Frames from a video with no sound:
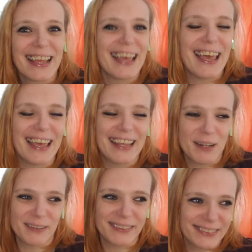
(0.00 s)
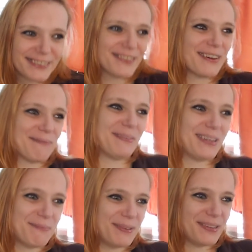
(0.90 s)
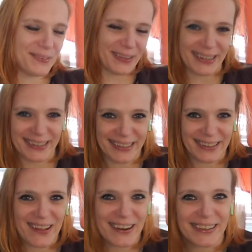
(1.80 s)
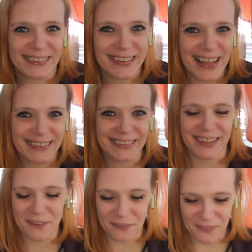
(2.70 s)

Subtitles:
and so I'm going to be doing a lot of that stuff